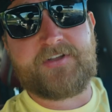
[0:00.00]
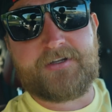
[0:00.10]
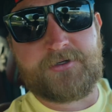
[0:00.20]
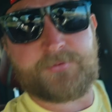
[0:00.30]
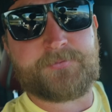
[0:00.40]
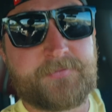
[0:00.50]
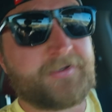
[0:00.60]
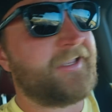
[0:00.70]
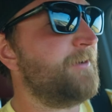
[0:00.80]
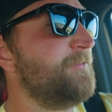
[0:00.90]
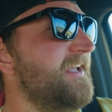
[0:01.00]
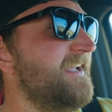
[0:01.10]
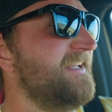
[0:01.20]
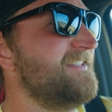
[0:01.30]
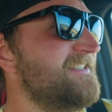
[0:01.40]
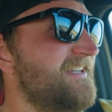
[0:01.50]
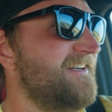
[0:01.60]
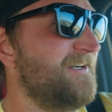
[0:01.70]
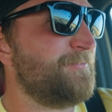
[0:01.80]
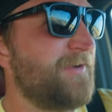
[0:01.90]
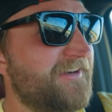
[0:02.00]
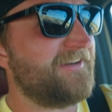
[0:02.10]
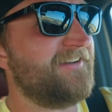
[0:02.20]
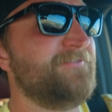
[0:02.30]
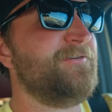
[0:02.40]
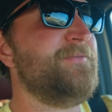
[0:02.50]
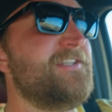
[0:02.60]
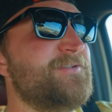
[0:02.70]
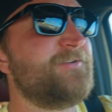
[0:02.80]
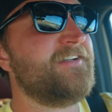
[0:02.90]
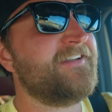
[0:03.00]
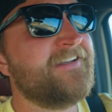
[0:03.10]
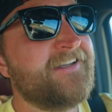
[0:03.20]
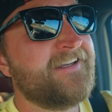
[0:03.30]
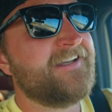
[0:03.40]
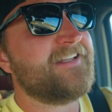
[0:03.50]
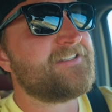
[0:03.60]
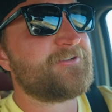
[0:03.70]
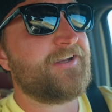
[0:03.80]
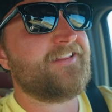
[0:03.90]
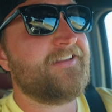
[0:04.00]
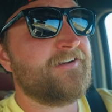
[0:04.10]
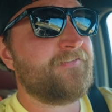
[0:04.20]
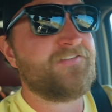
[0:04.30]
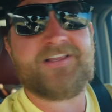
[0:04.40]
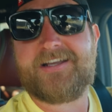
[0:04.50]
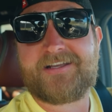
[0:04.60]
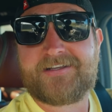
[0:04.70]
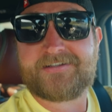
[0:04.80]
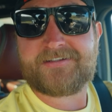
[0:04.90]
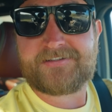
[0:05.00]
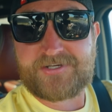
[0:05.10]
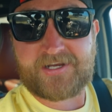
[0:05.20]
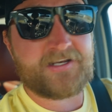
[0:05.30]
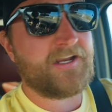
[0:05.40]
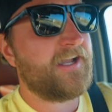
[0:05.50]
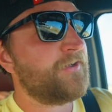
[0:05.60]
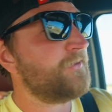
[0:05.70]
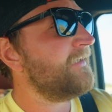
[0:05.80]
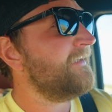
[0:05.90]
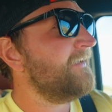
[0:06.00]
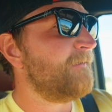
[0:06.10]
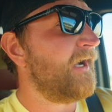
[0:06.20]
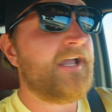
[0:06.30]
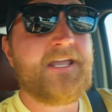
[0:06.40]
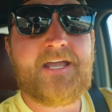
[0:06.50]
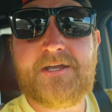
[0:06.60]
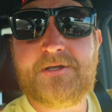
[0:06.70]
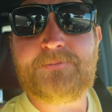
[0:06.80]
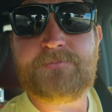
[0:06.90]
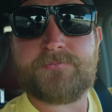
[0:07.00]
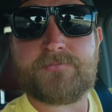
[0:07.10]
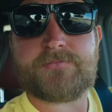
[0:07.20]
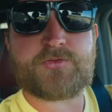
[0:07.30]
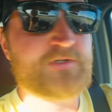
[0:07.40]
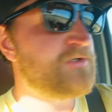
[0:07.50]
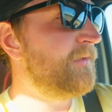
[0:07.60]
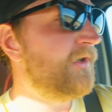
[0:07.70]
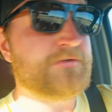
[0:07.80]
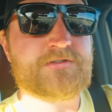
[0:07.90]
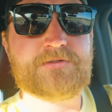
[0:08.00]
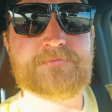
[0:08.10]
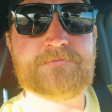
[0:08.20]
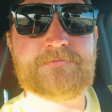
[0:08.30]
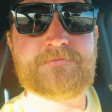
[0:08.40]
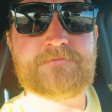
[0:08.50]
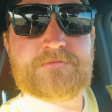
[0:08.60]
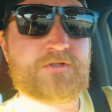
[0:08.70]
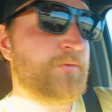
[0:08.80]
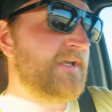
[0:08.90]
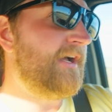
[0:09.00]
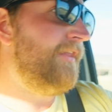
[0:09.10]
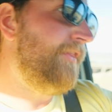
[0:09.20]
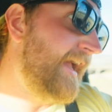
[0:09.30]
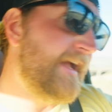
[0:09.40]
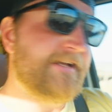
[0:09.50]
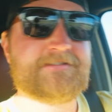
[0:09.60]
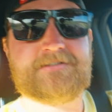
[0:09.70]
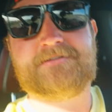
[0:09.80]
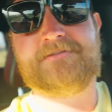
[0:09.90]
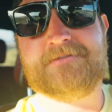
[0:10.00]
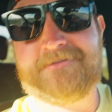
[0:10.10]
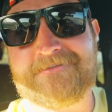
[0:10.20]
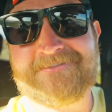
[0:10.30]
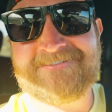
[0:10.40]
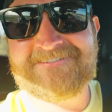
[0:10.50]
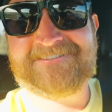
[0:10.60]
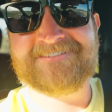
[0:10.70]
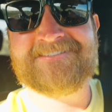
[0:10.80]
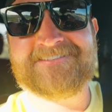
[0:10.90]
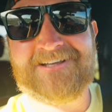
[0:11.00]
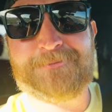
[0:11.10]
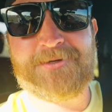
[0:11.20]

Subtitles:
film, Cameron Hanes' bear hunt from this spring. It's a great little flick. Check it out. I am switching bows. So we got that up